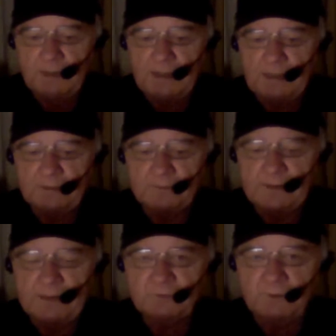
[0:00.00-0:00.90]
And in the
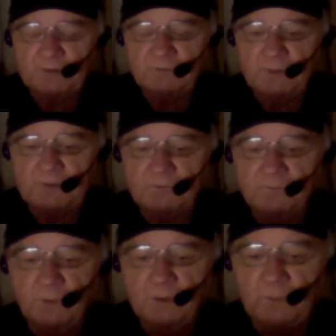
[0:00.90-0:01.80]
next race, race
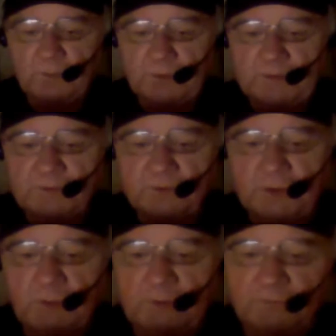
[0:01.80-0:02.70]
4, win, place, and
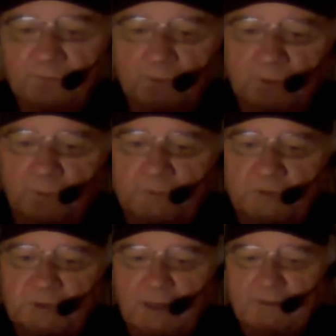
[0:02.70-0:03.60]
show on the 4 to 1
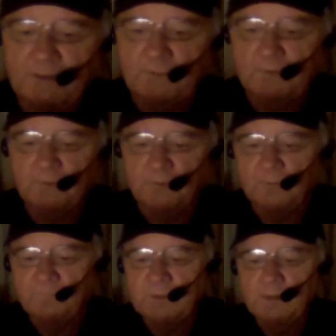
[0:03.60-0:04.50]
shot, number 2,
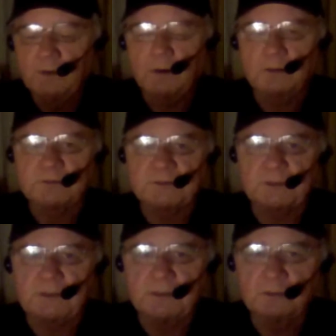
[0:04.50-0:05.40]

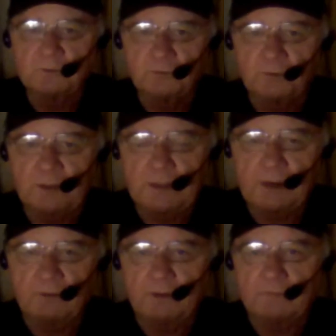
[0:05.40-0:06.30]
RC Dirty
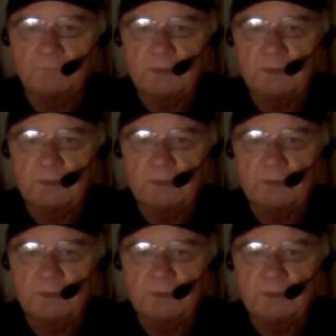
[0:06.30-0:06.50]
Harry.